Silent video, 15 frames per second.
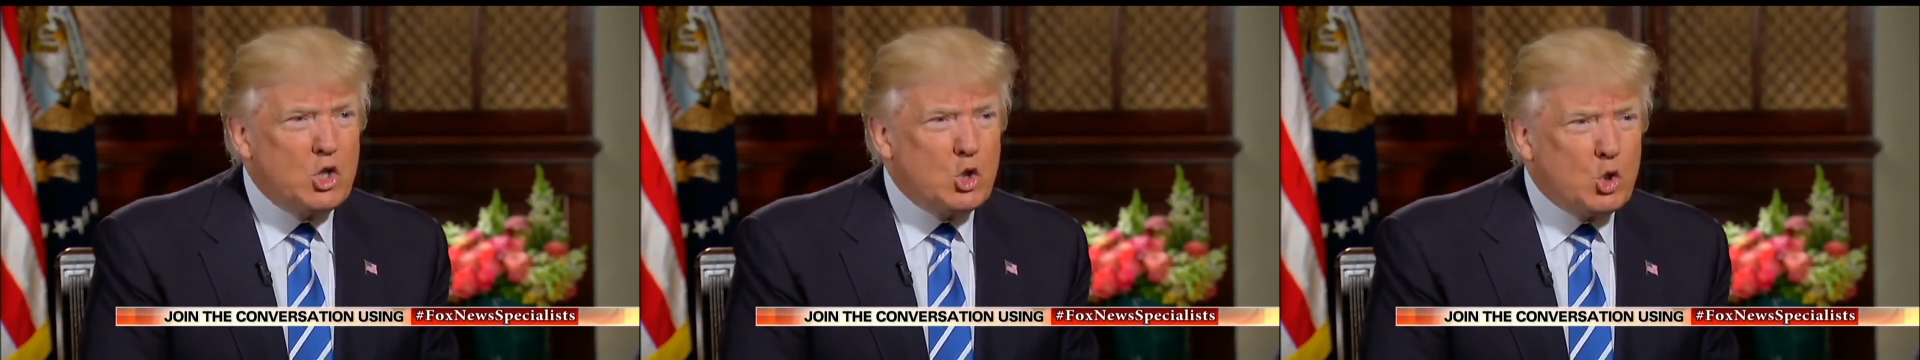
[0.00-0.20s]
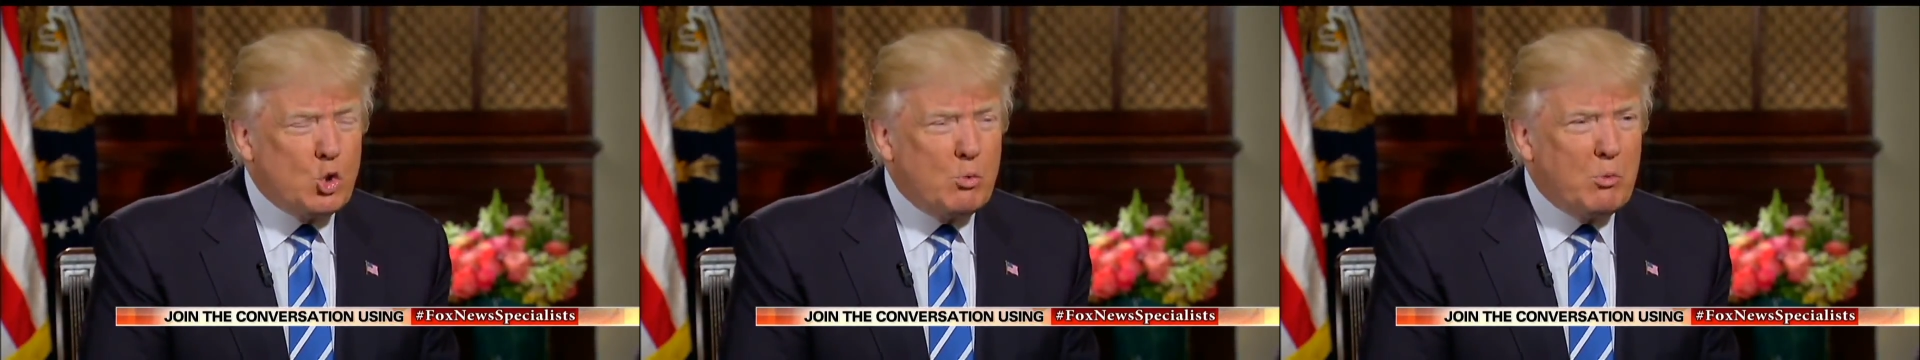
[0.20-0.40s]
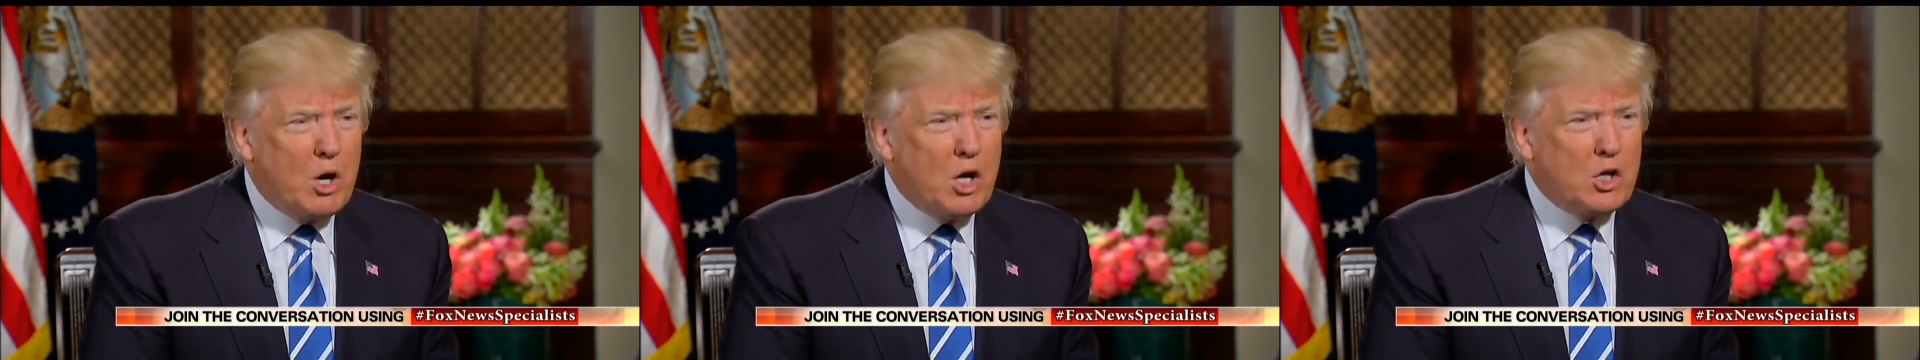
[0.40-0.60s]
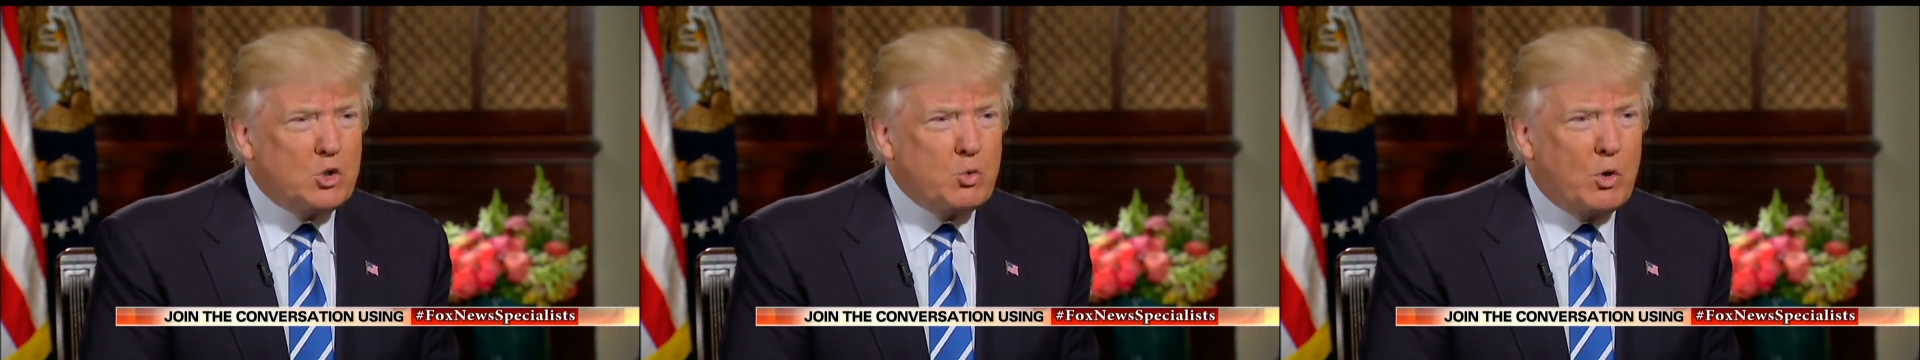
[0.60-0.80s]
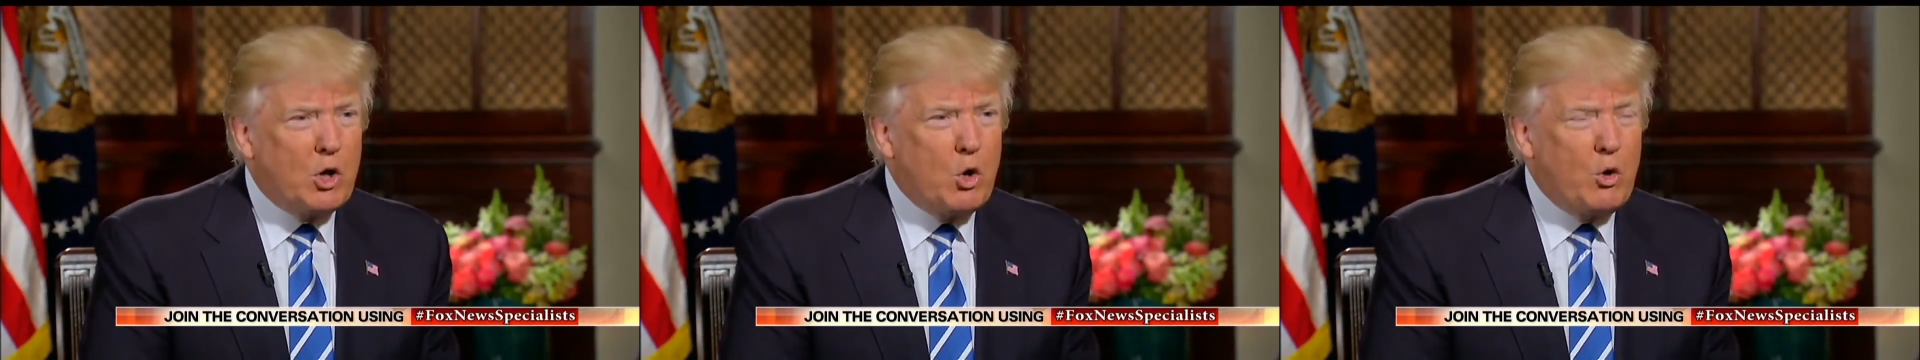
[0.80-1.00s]
in 2
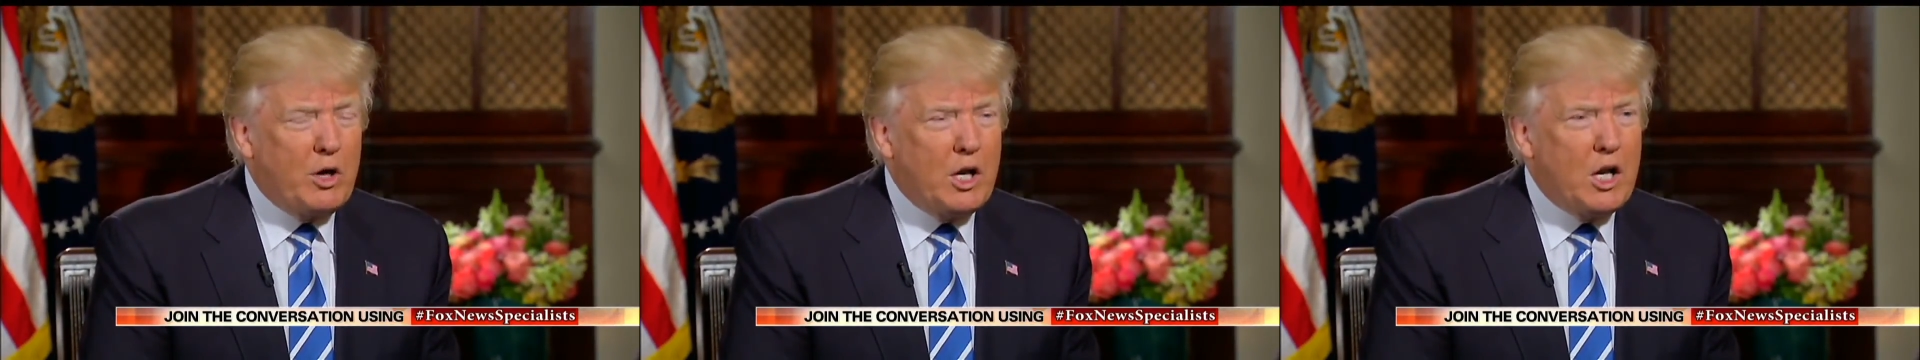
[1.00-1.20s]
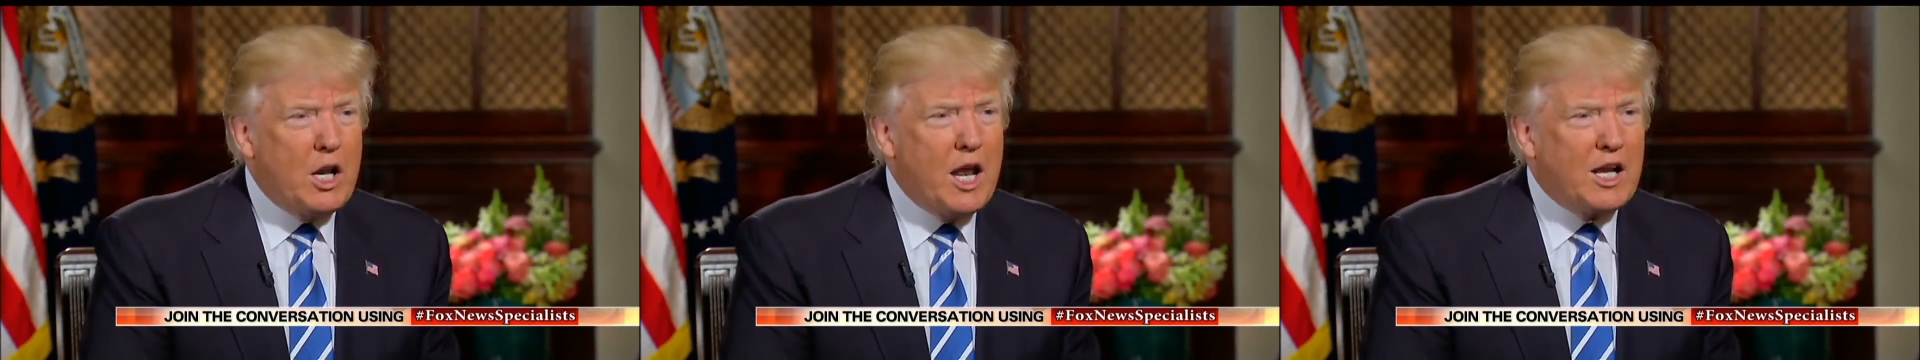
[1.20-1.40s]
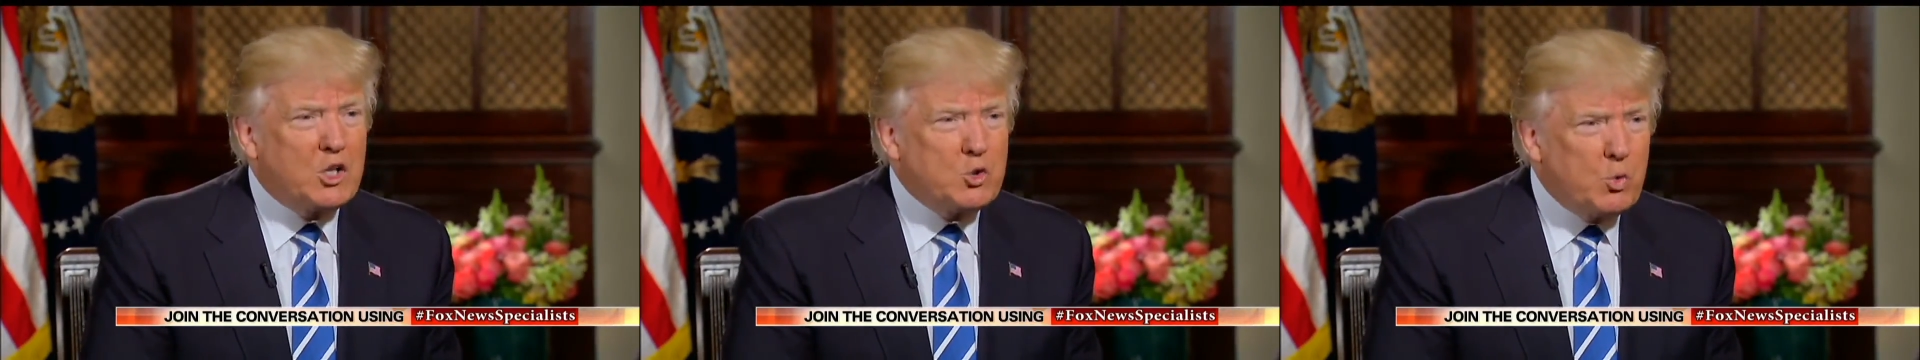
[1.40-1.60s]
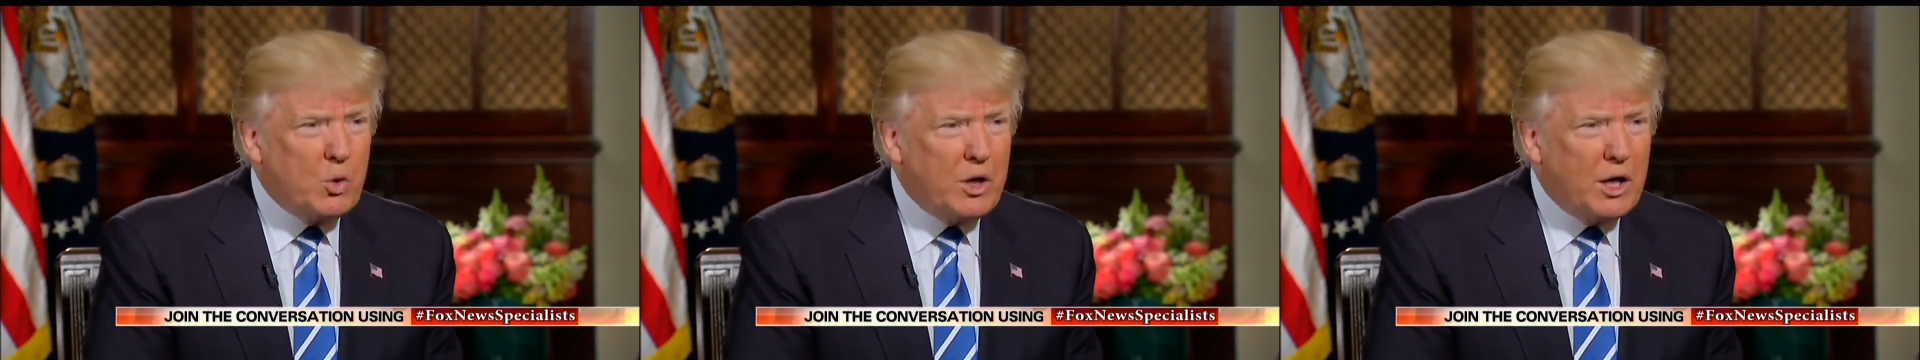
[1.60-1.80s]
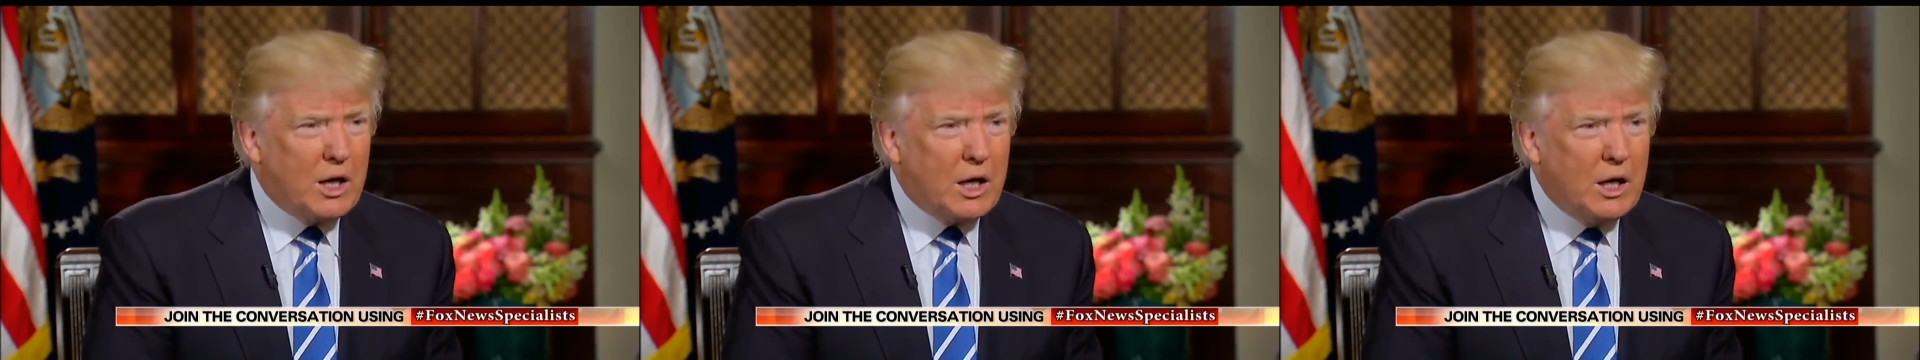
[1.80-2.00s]
months, we're going in next
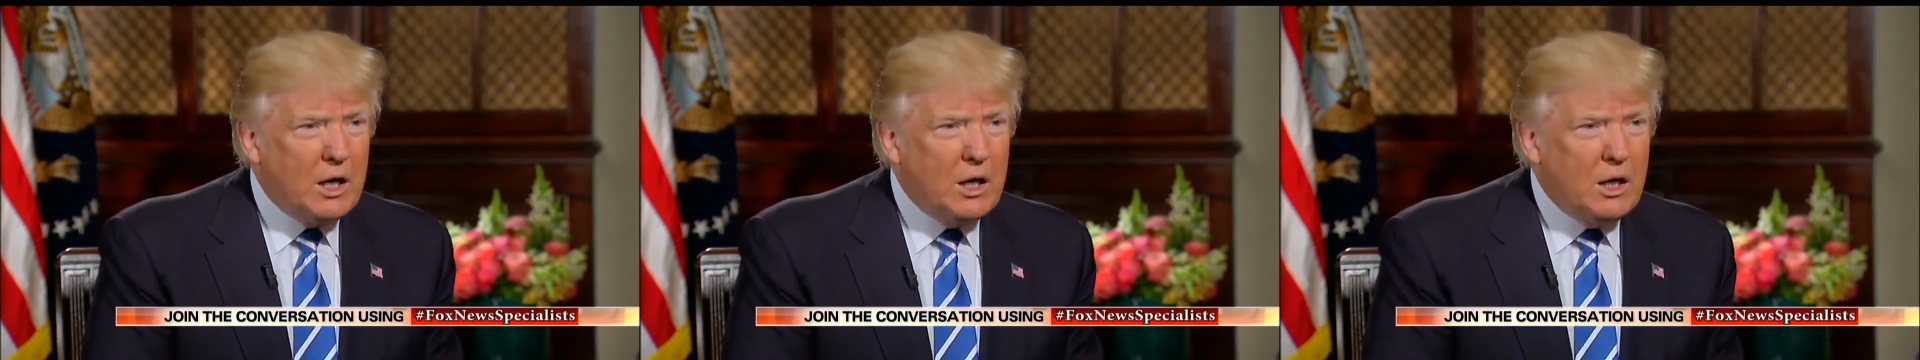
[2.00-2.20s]
week.